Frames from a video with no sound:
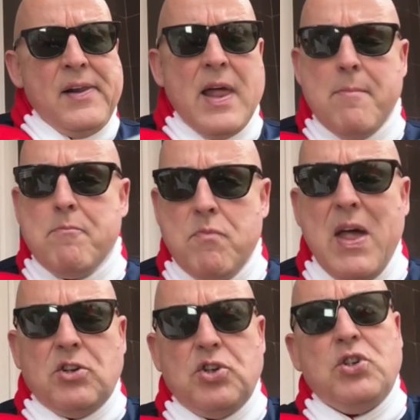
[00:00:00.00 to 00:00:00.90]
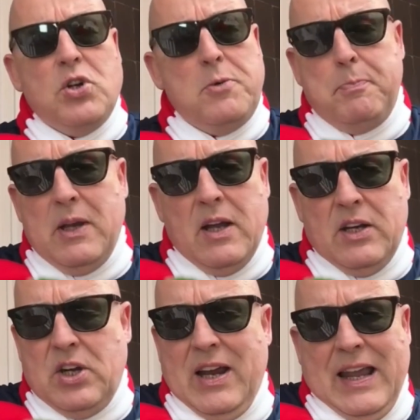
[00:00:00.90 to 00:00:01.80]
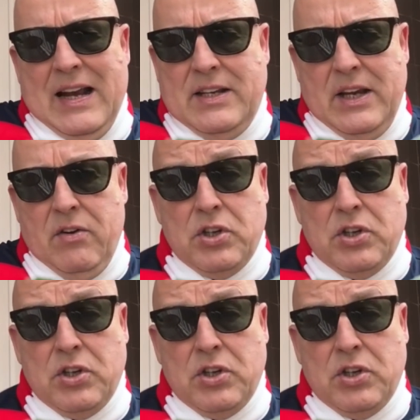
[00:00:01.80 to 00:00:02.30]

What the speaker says: That should be a gigantic